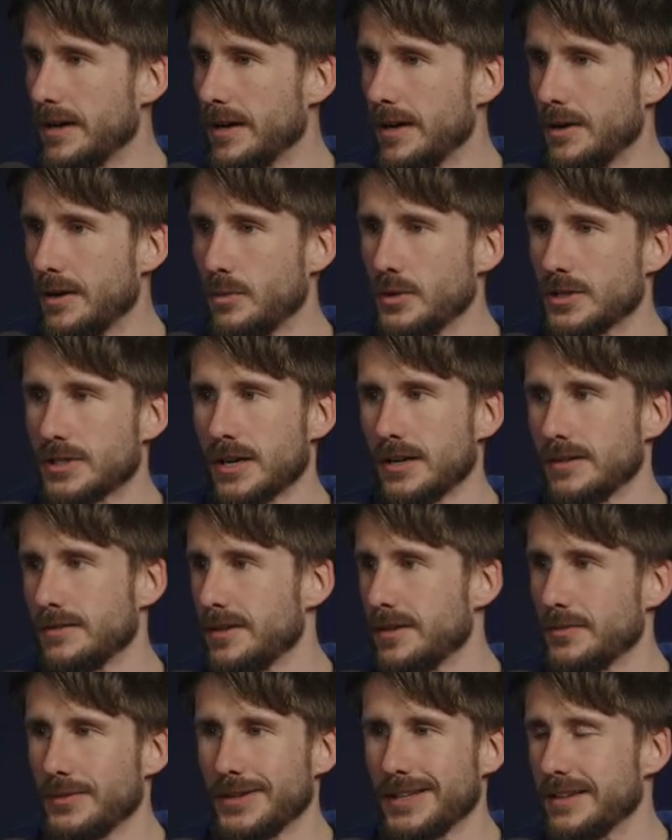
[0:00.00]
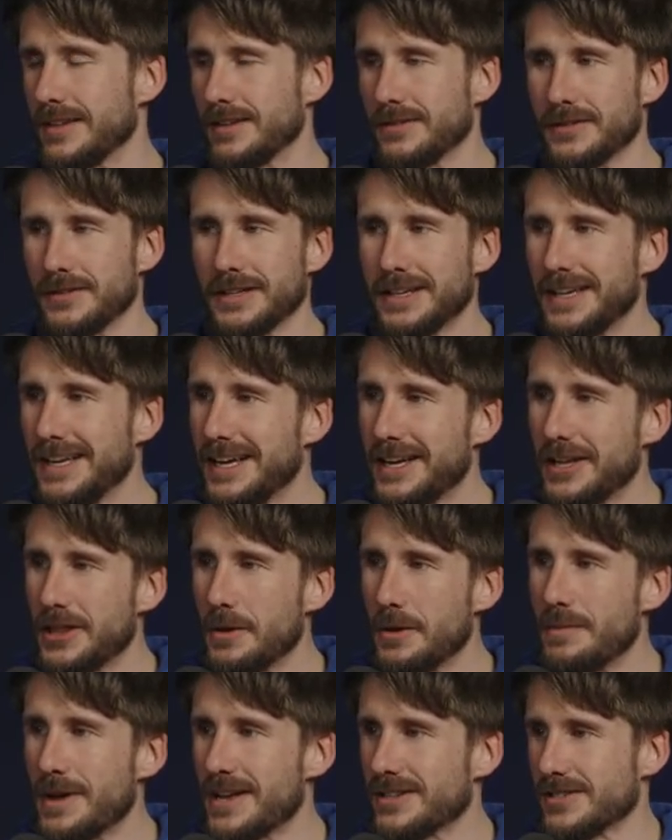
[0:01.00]
uh, which I, I mean, the,
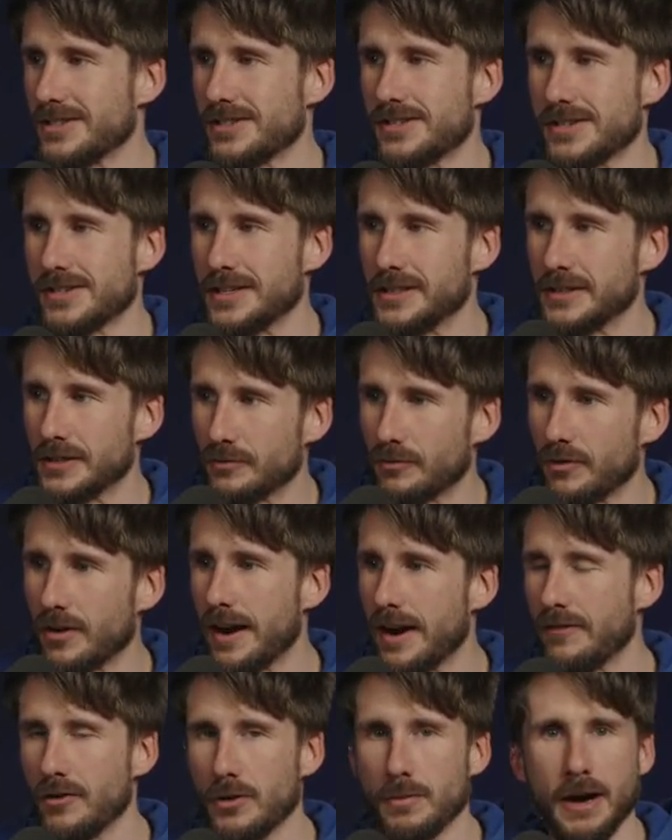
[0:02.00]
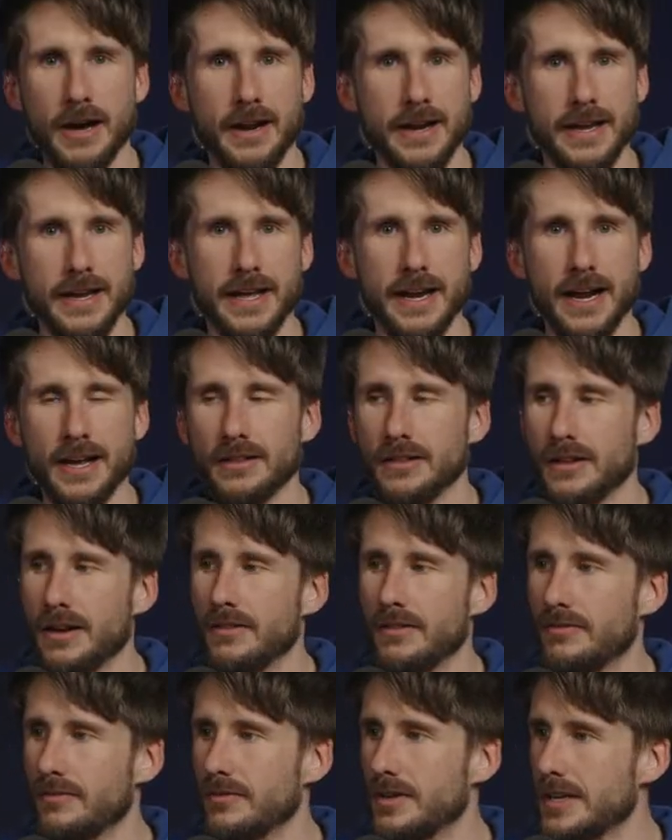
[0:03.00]
the message is for everybody, and I
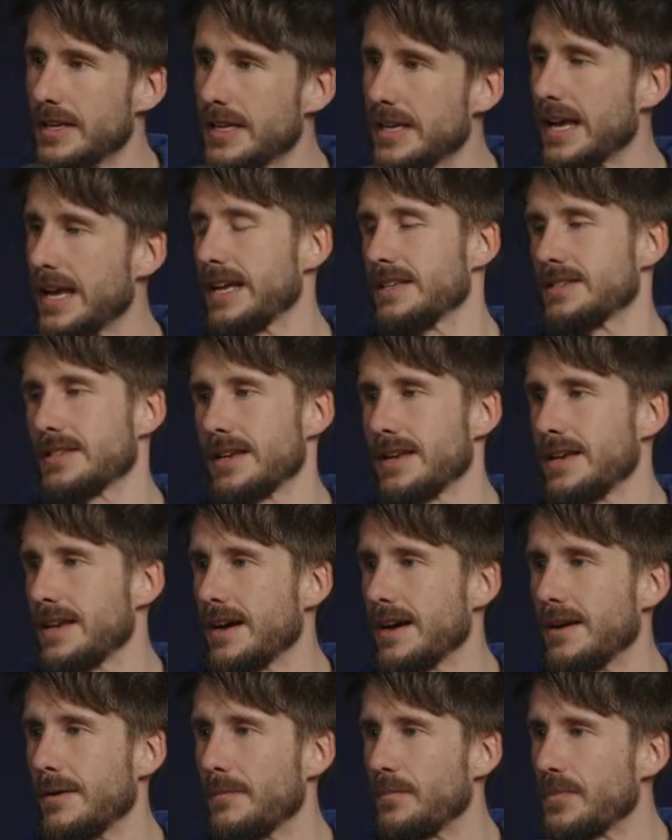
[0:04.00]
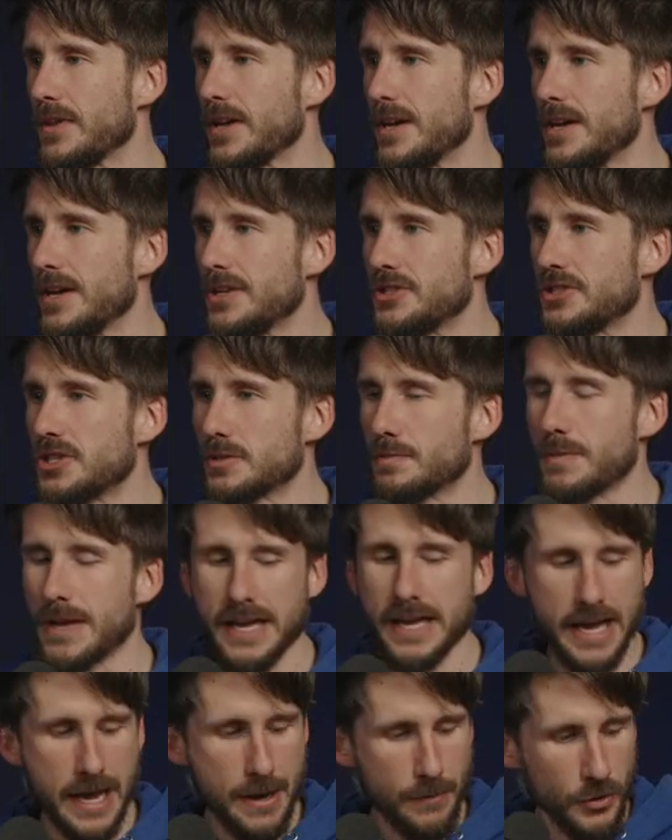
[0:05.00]
love it as a um, just
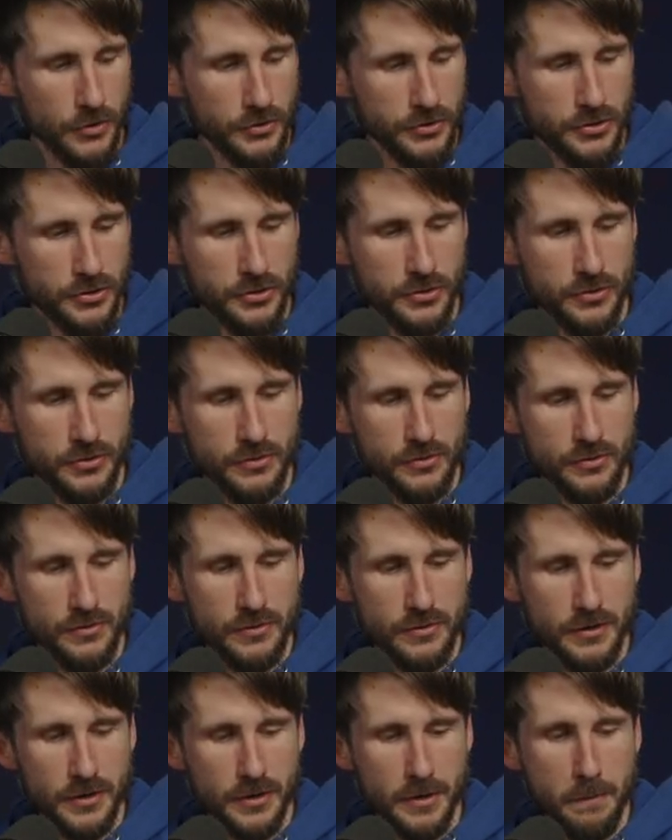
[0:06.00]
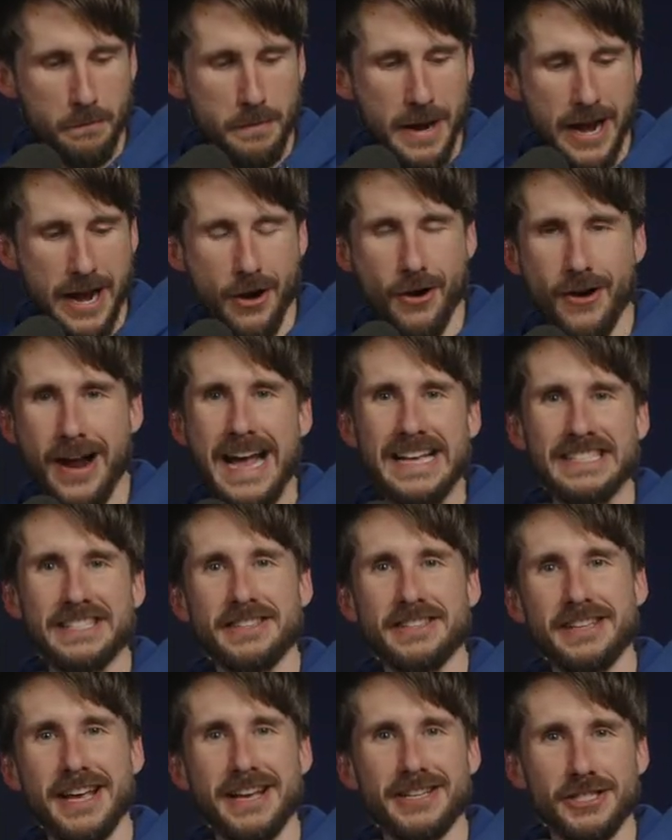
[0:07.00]
being able to bear as
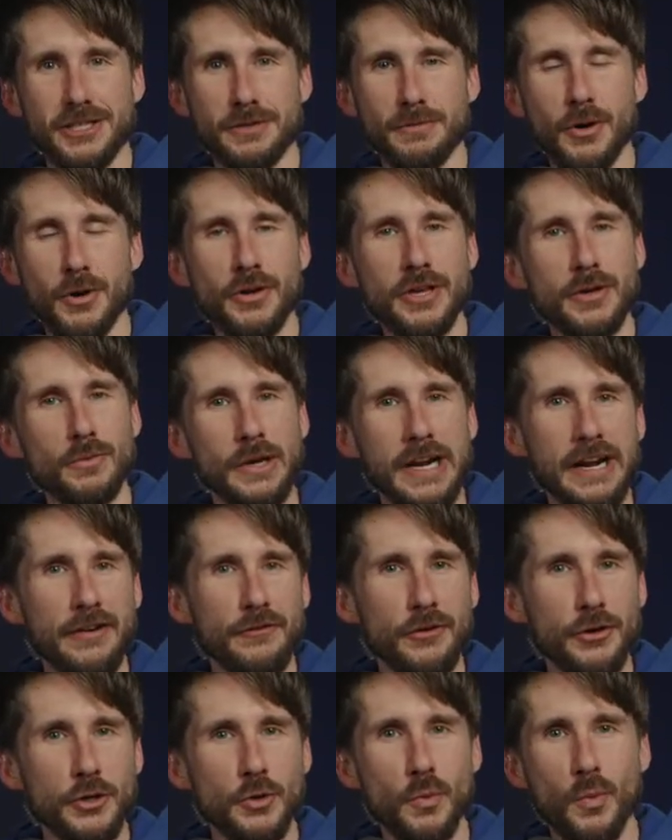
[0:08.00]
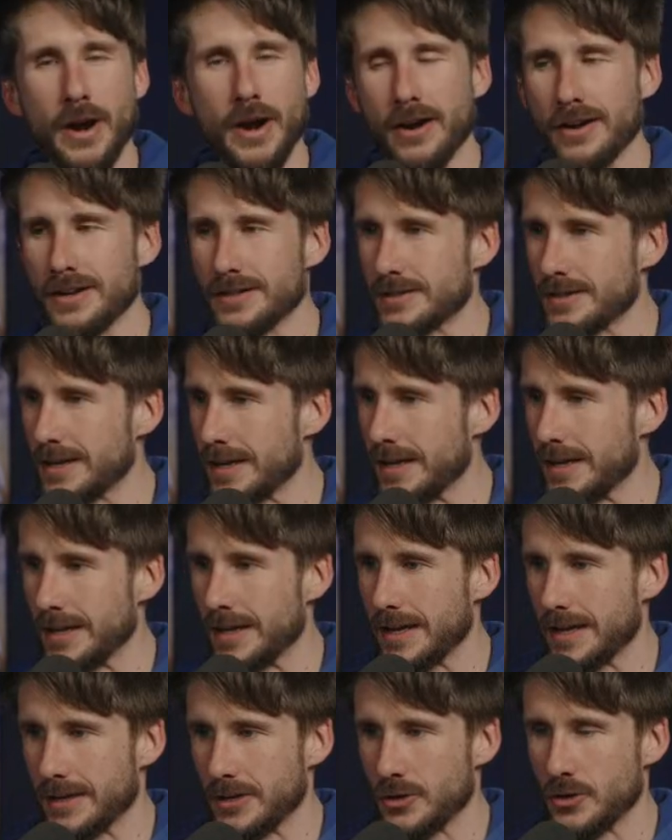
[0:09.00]
a testimony whenever you wear it, and,
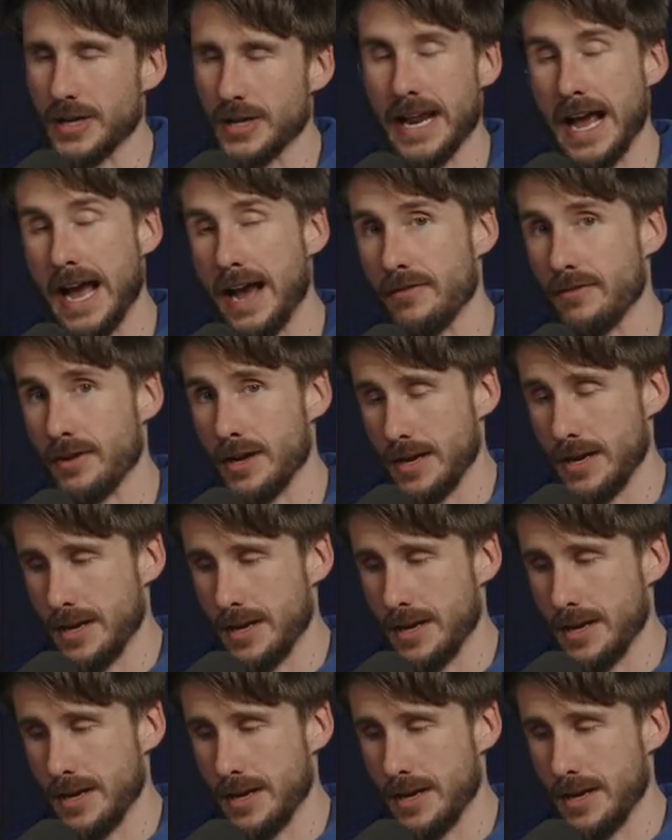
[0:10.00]
and you can have